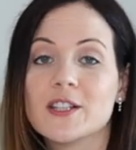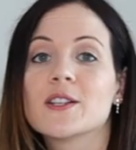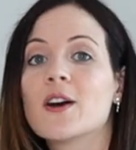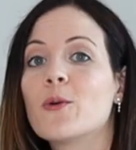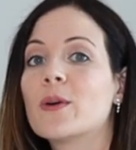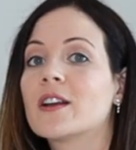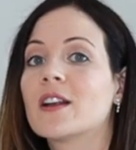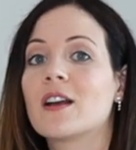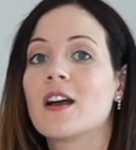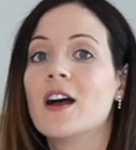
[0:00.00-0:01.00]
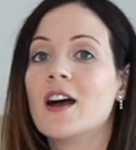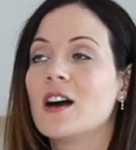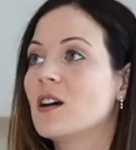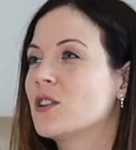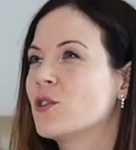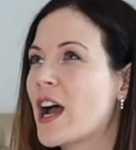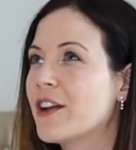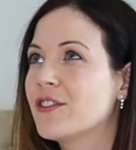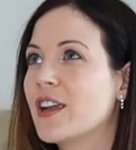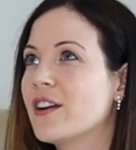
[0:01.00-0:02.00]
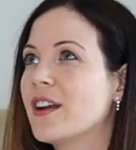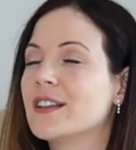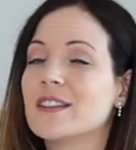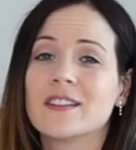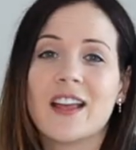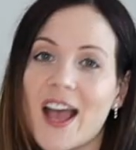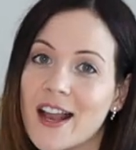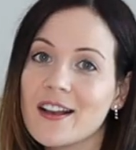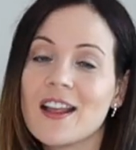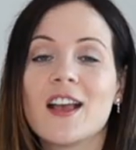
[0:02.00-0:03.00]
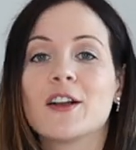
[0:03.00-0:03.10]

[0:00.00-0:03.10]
So we're gonna arrive there at 10,